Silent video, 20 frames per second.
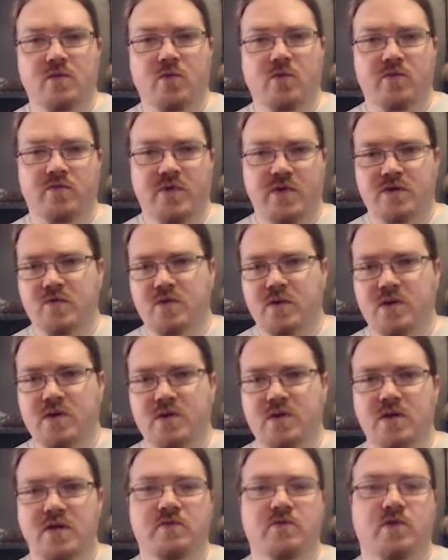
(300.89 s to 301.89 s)
or
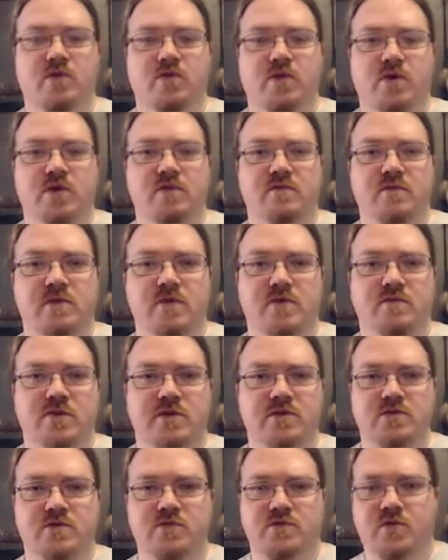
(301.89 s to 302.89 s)
Veteran, if you're running the
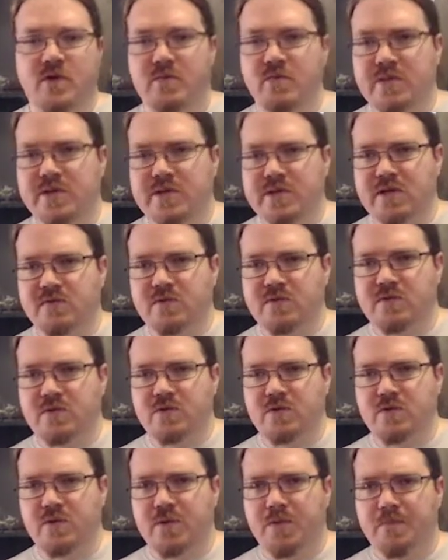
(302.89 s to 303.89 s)
adventure for a mid-level
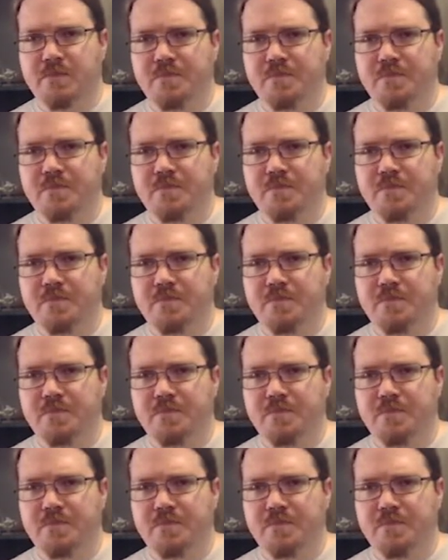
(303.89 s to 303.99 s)
group.